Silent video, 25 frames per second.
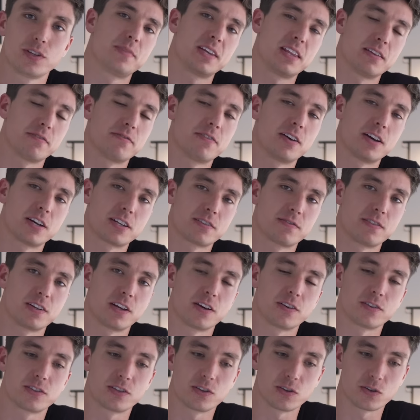the first
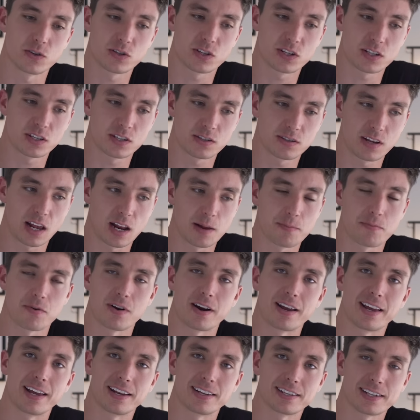video to
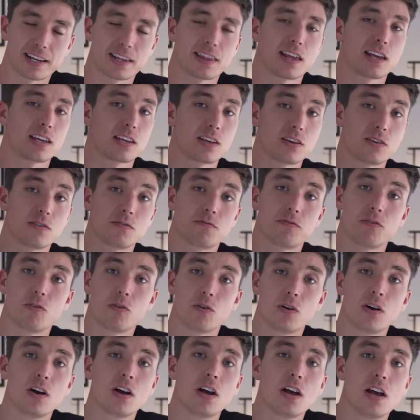celebrate and say thank you
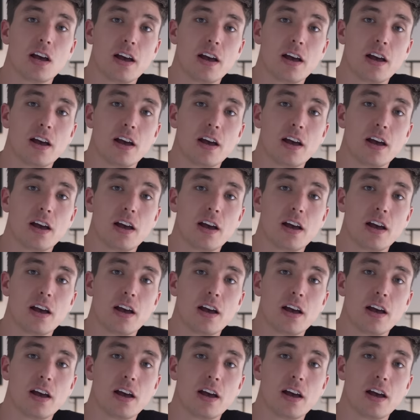for